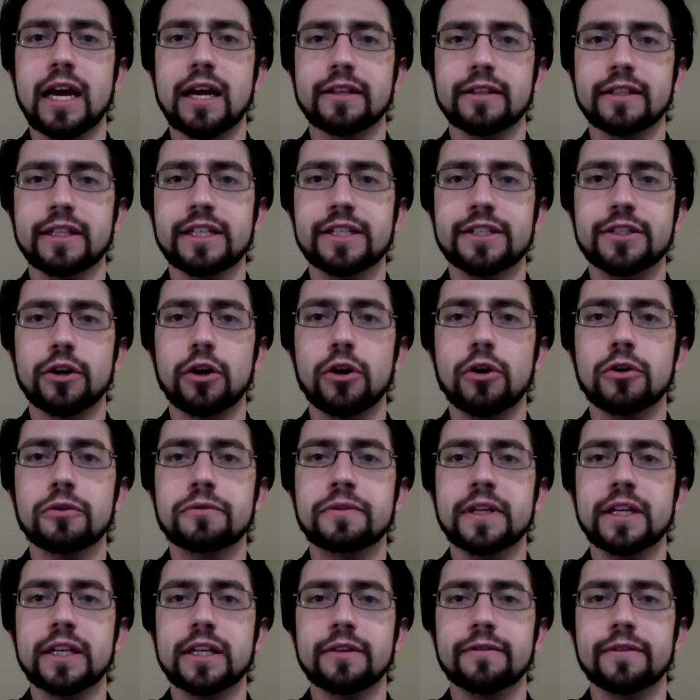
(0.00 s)
at least all of
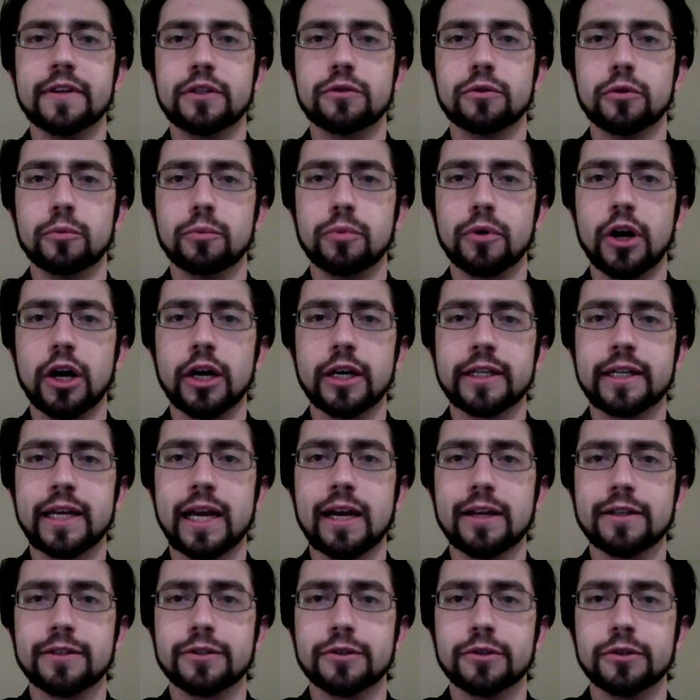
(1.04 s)
the individual
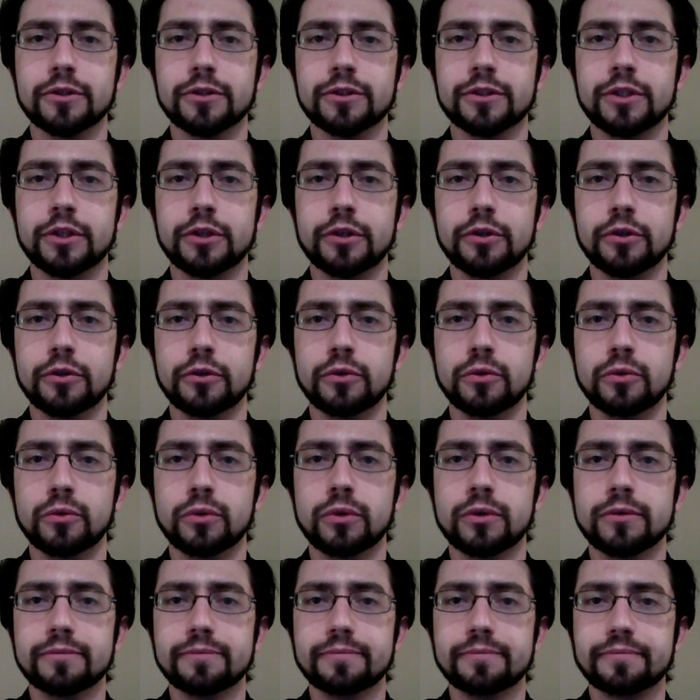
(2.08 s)
broadcasters who